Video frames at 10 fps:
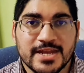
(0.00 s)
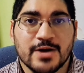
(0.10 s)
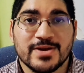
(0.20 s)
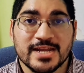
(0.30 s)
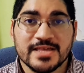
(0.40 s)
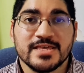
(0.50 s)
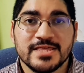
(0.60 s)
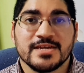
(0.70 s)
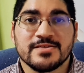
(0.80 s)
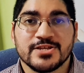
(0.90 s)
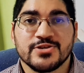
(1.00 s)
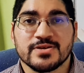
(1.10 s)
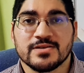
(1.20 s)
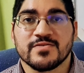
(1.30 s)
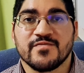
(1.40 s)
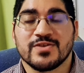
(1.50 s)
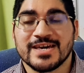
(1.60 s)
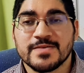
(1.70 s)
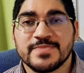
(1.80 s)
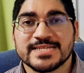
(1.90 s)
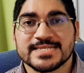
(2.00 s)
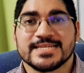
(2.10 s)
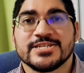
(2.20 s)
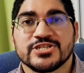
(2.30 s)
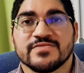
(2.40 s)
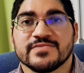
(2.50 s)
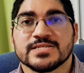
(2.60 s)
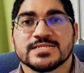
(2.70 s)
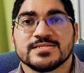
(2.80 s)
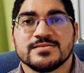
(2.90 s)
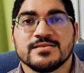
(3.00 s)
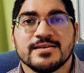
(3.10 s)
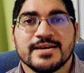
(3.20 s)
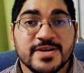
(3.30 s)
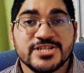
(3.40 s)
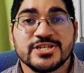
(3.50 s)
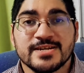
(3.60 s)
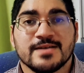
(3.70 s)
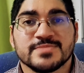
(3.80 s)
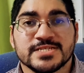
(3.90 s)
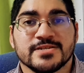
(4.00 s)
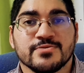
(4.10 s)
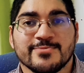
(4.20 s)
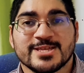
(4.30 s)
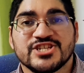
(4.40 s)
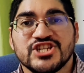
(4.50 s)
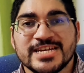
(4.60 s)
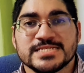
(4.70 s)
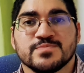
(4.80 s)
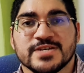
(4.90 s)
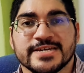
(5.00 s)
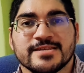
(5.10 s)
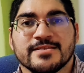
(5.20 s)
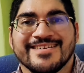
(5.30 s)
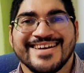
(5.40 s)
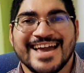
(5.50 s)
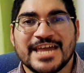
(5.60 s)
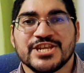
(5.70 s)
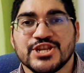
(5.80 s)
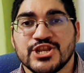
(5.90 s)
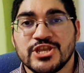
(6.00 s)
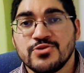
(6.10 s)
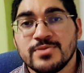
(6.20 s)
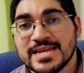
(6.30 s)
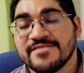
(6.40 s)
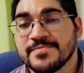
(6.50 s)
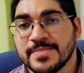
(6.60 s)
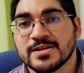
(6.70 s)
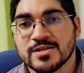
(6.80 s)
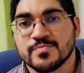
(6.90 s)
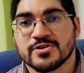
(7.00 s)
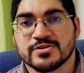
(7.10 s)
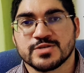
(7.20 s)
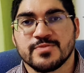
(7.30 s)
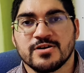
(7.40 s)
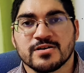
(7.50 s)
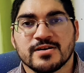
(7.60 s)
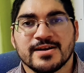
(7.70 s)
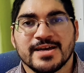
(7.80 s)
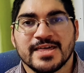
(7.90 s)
Now another thing that you can look for, another presentation of this. Patient comes in with chest pain and a new left bundle branch block.